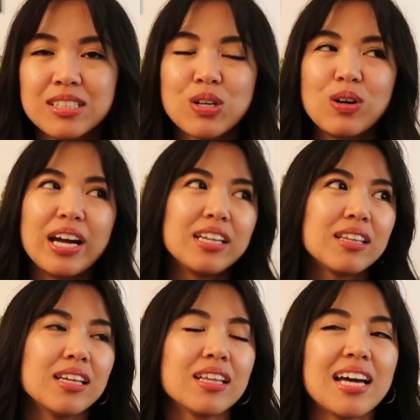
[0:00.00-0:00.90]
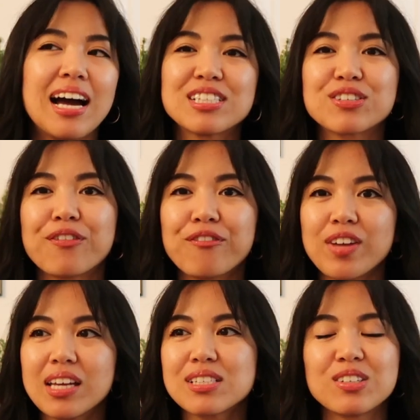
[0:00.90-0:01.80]
So anything that has their
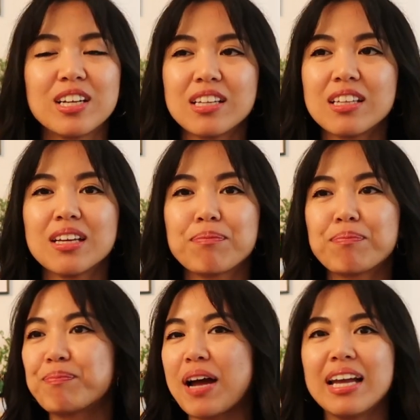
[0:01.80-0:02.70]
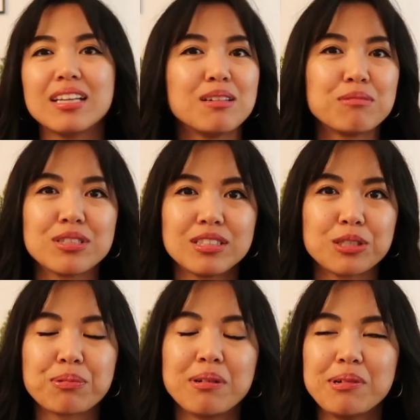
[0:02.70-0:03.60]
face or any items that
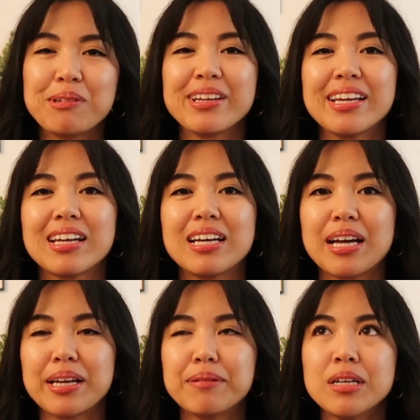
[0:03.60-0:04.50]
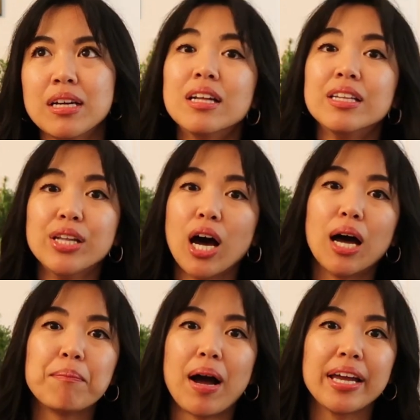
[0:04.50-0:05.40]
they're promoting, I'm
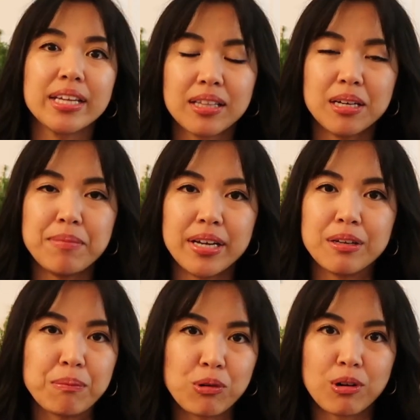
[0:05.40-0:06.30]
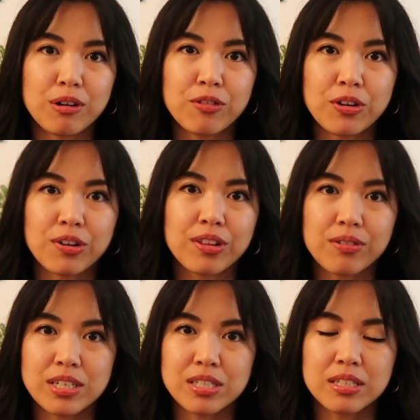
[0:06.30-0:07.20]
not buying them anymore for the
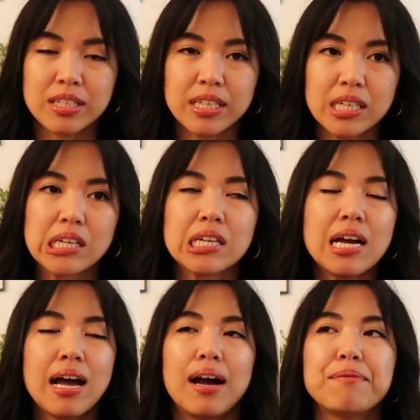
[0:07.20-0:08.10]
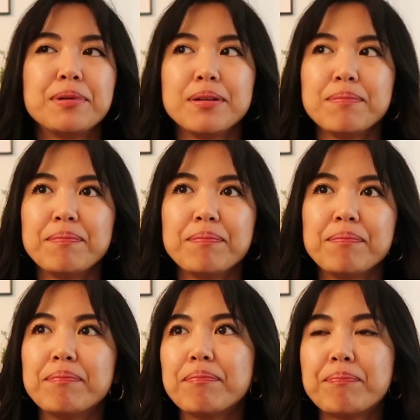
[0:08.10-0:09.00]
rest of the year. I've
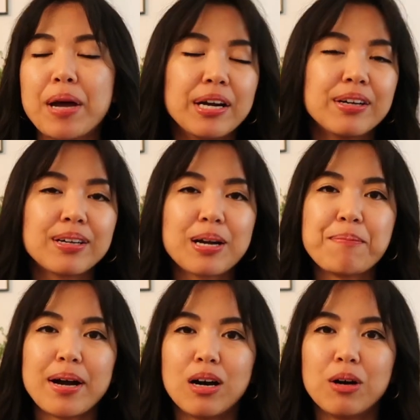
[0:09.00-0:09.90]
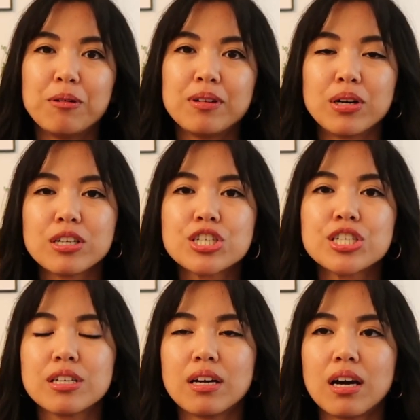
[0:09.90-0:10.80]
been better about
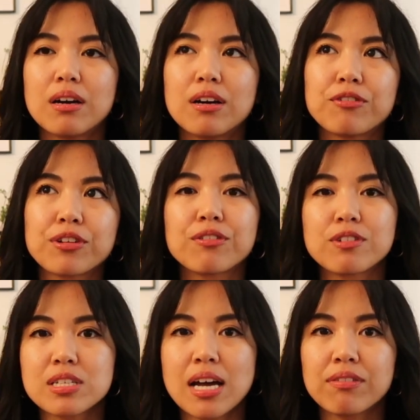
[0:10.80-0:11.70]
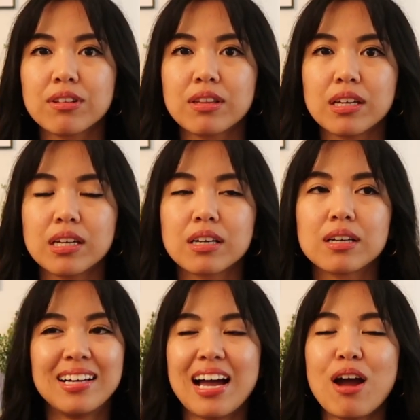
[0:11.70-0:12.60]
merch uh, for the first half of the year.
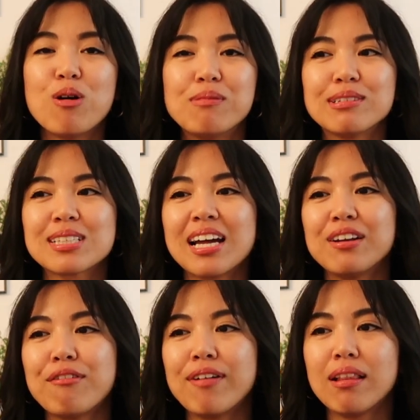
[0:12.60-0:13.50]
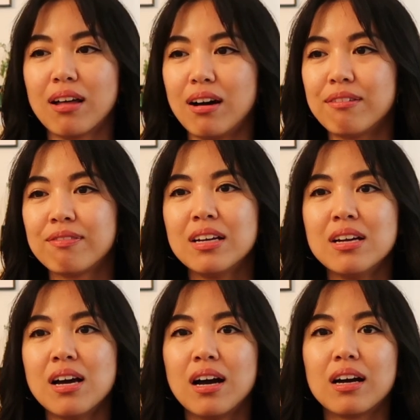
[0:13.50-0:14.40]
I almost kind of fell off
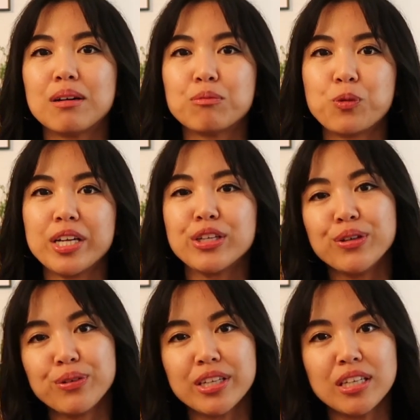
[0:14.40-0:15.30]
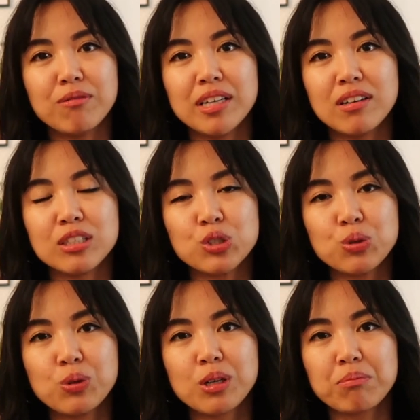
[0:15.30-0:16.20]
um, when Yoongi went on
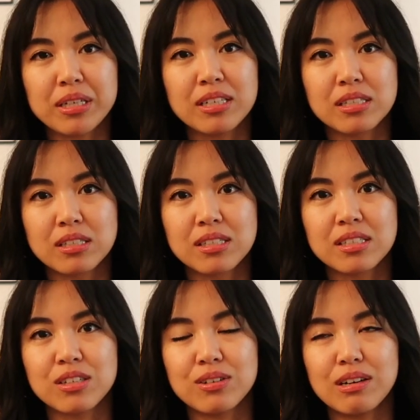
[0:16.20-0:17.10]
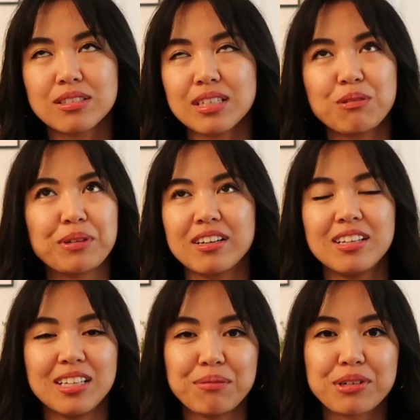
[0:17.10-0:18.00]
tour, because, you know, I was like, oh my god, I
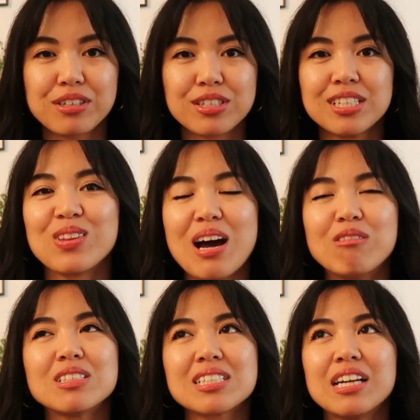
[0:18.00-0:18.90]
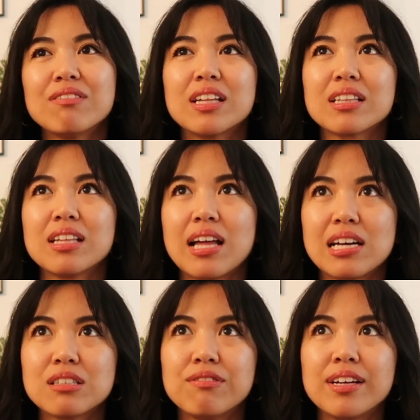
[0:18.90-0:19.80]
need merch. That was kind of like the
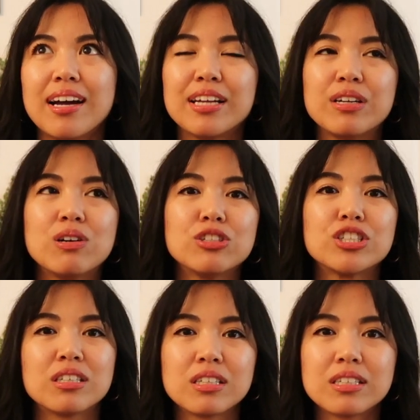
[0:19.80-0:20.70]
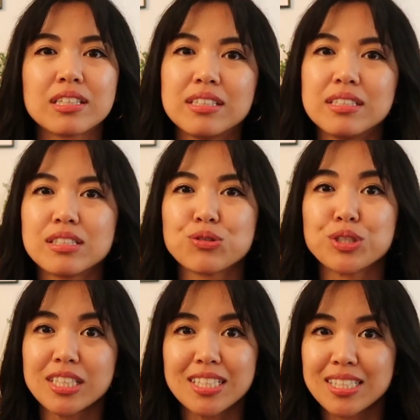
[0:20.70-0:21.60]
last of it. I know Jungkook is
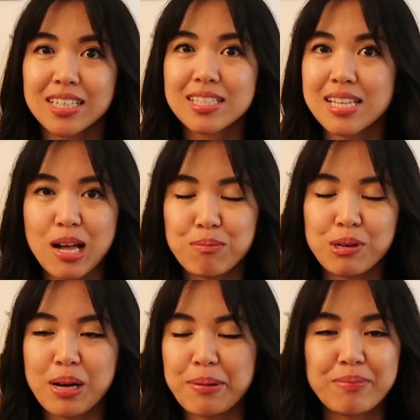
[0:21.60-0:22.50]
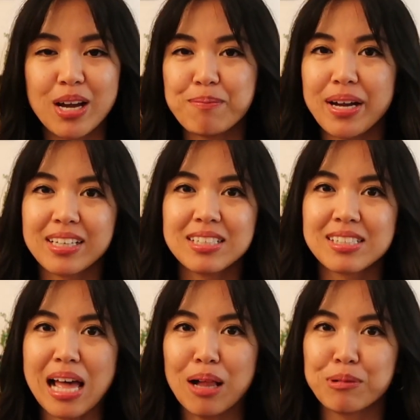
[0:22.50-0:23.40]
releasing his album. I'm not buying
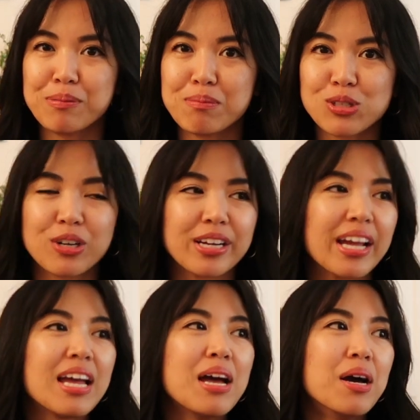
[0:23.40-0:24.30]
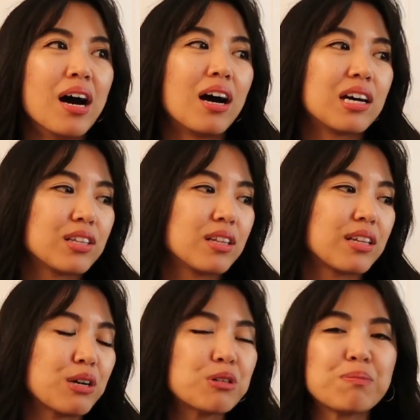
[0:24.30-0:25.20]
his album, I'm sorry. Uh,
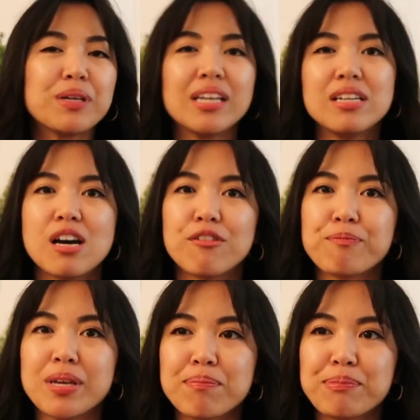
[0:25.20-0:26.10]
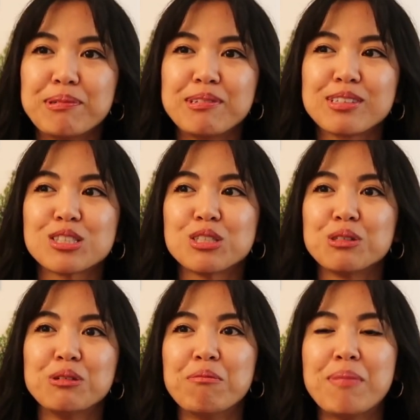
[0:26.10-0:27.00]
there would be enough people
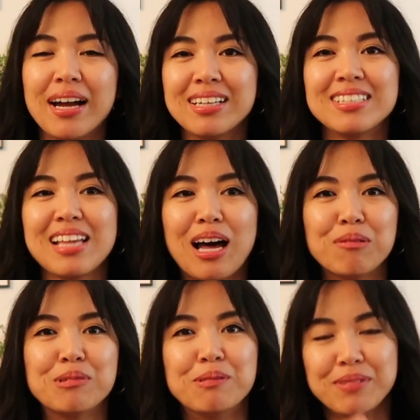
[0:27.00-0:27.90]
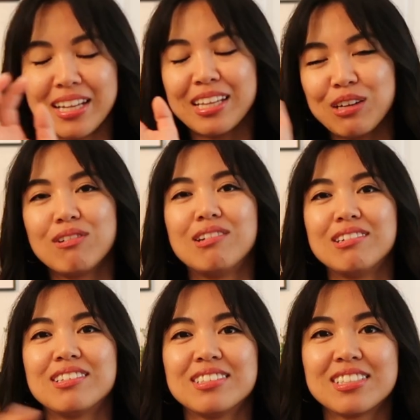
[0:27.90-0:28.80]
to buy his album that he
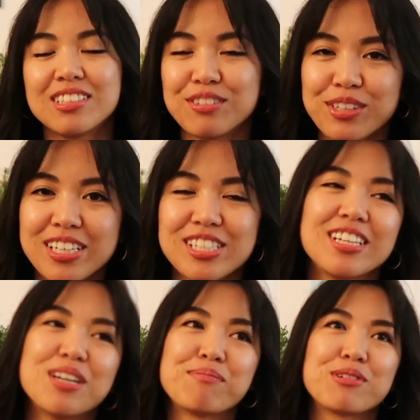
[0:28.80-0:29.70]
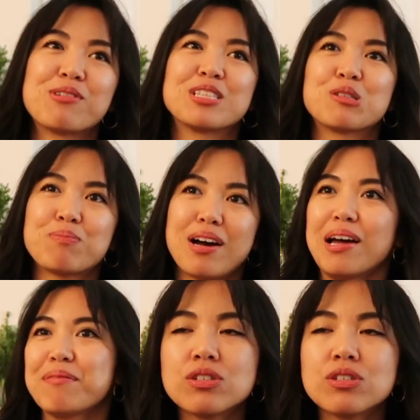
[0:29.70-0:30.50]
will still reach the number one spot.